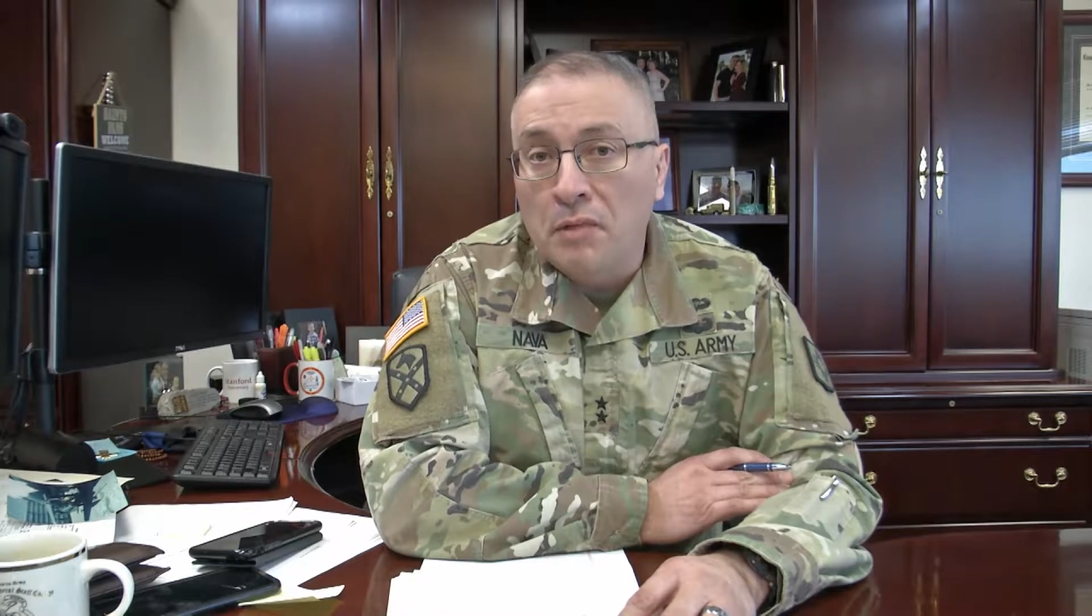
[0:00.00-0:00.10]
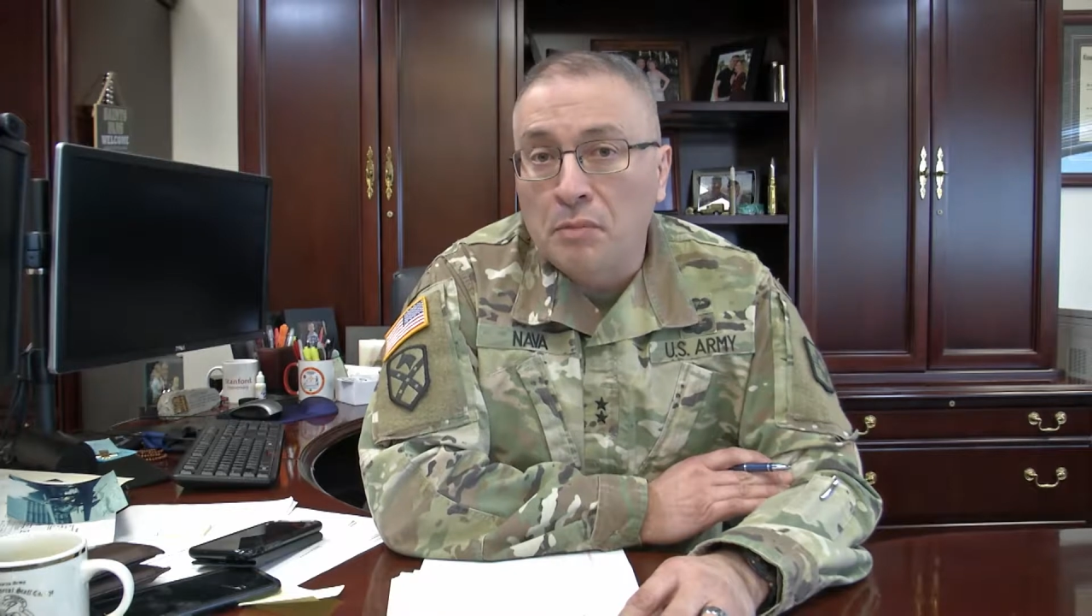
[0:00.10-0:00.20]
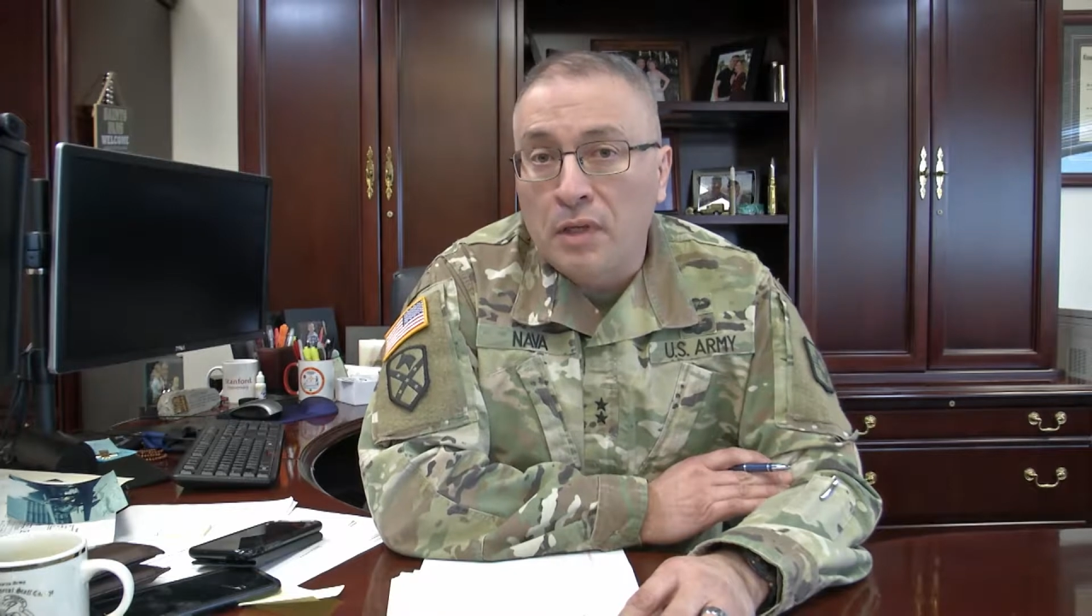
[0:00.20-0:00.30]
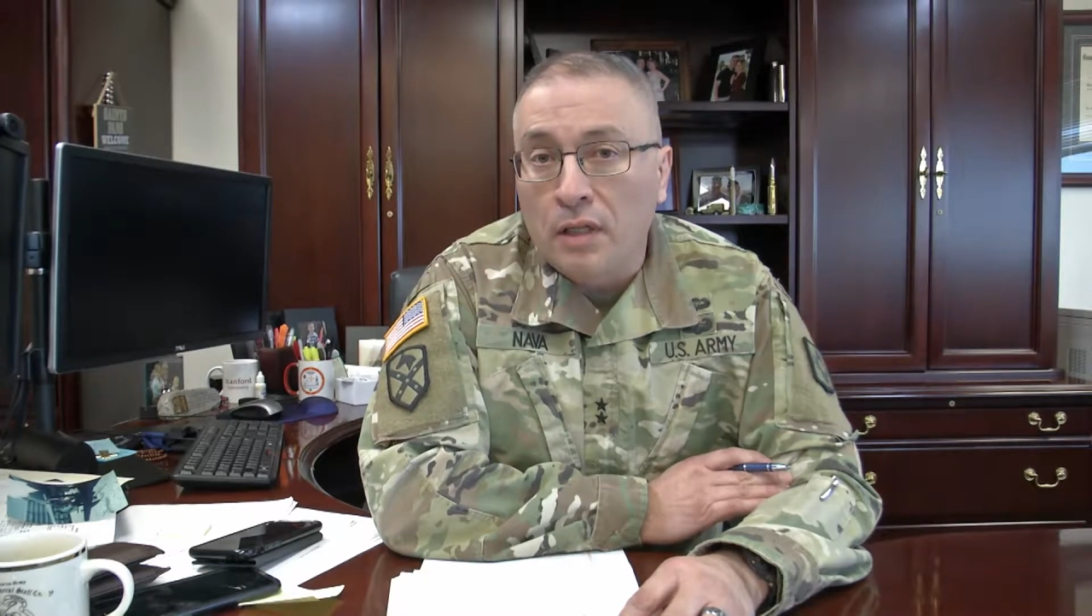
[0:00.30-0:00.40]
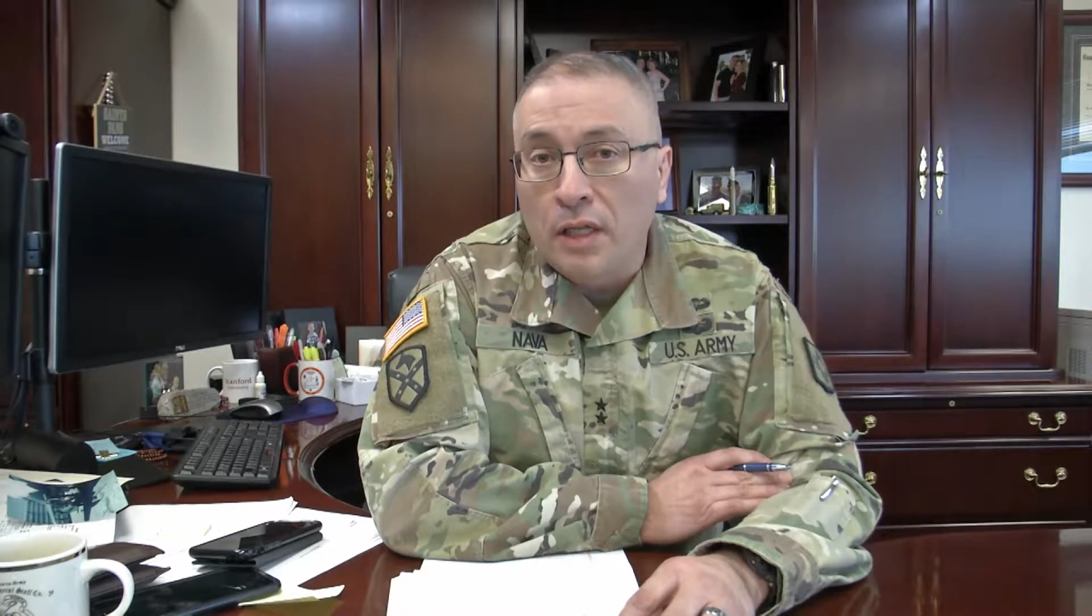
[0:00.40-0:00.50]
It's
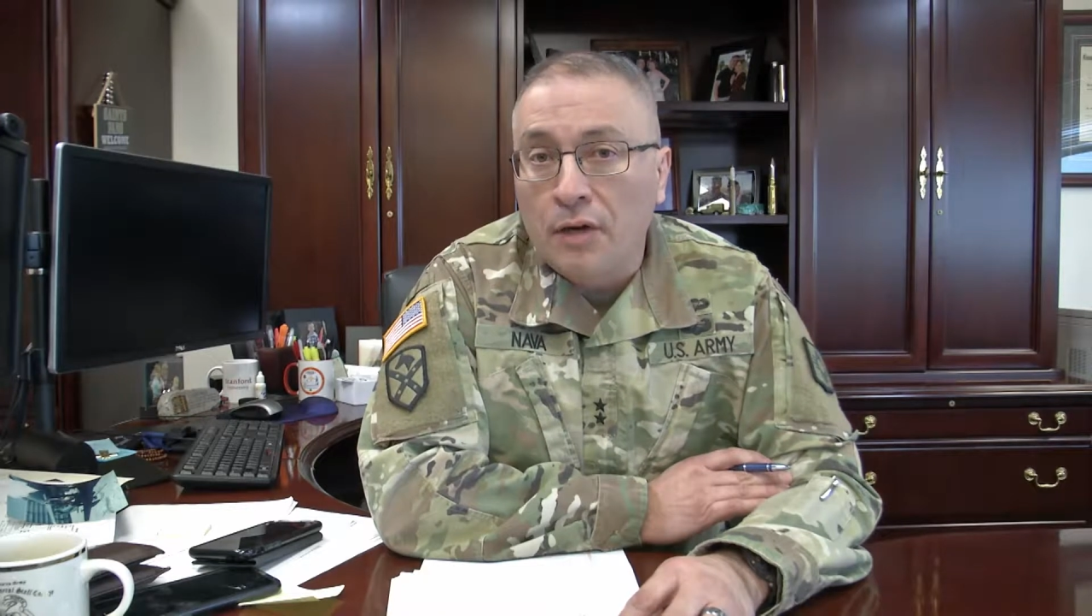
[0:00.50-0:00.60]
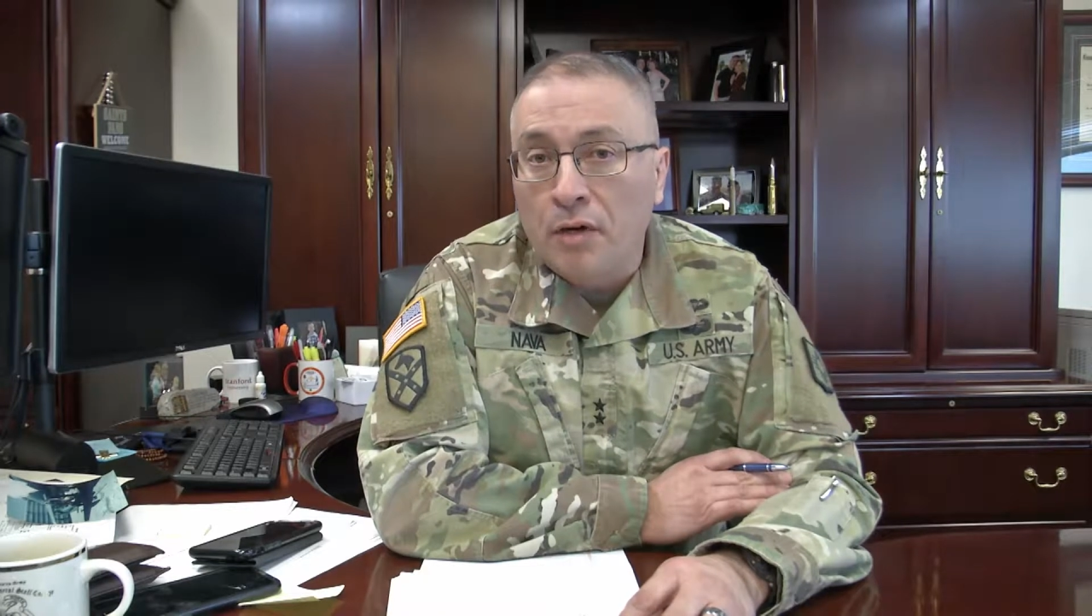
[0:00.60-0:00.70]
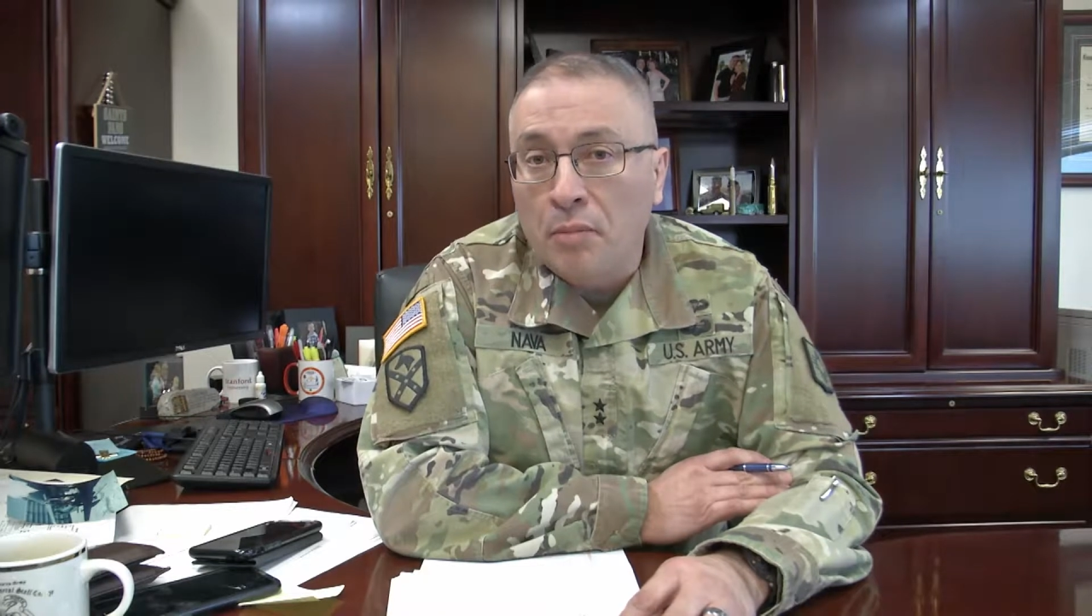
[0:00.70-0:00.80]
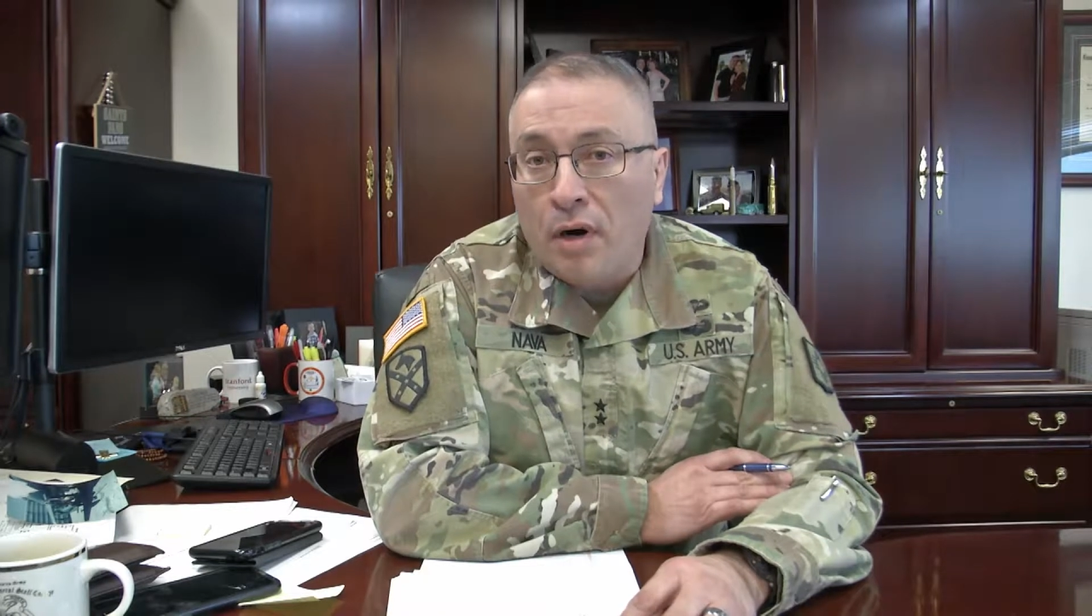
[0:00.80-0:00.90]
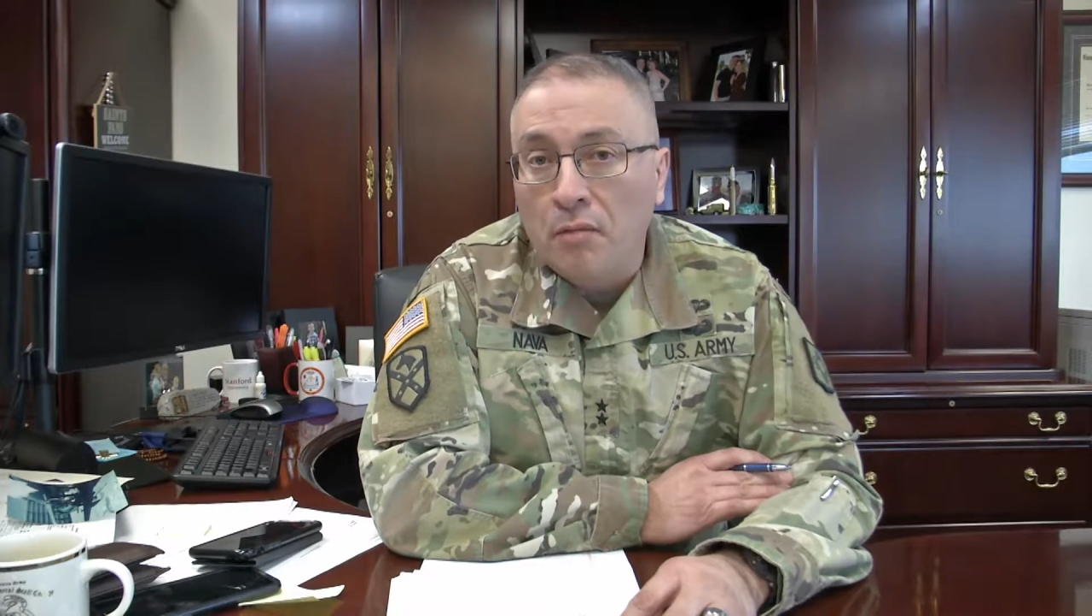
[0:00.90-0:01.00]
been a
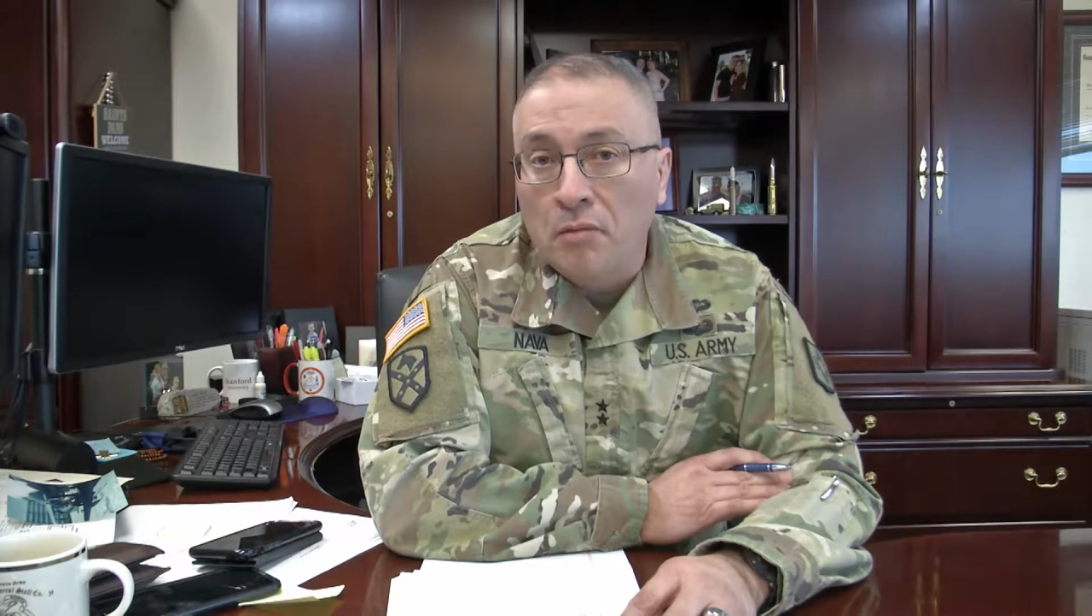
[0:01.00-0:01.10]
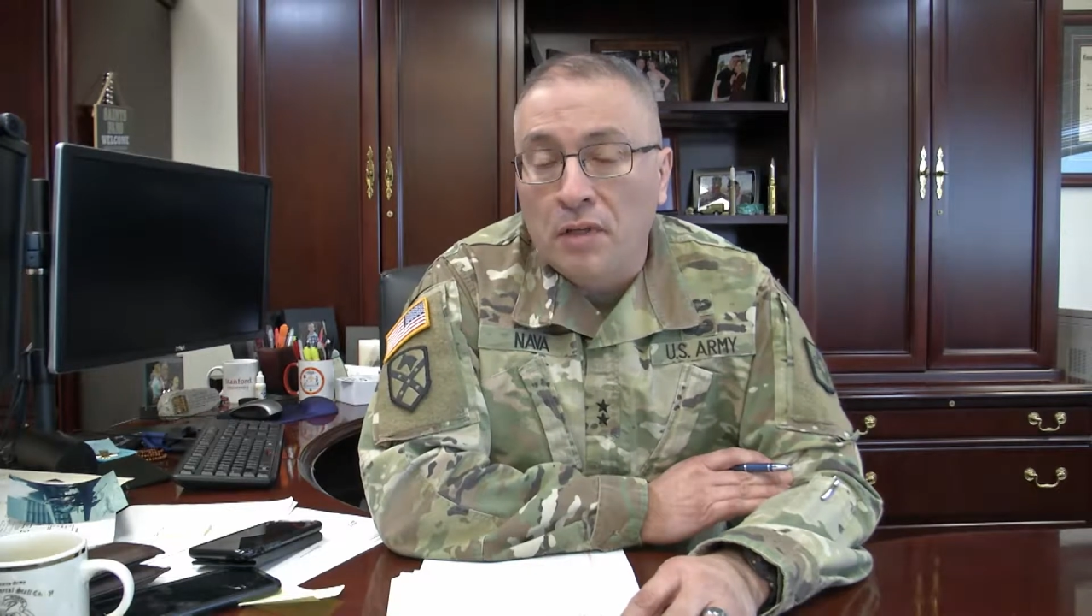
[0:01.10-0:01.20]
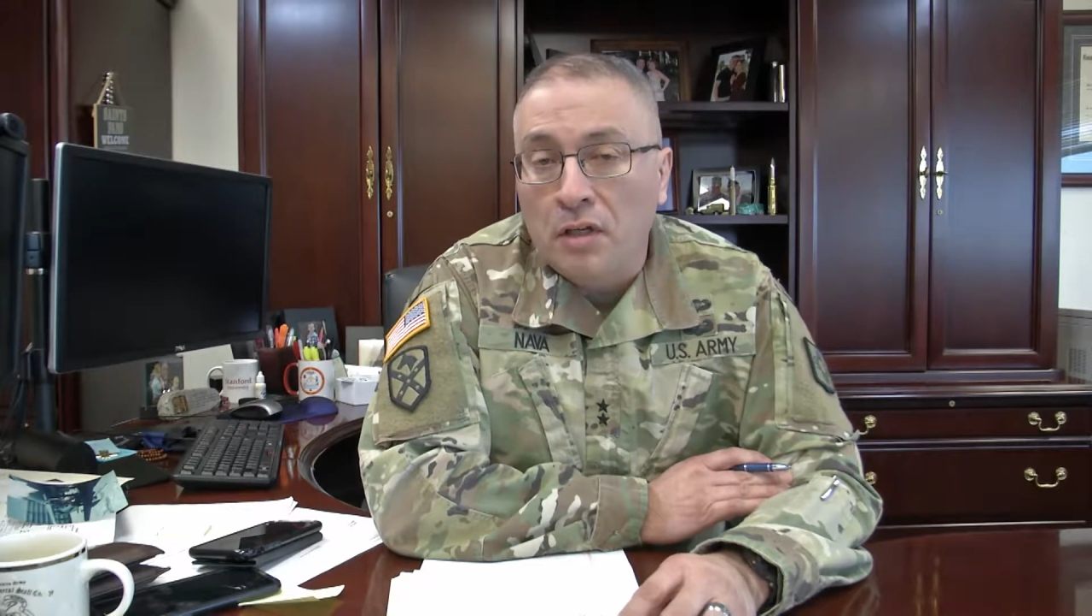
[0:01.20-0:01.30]
lingering problem in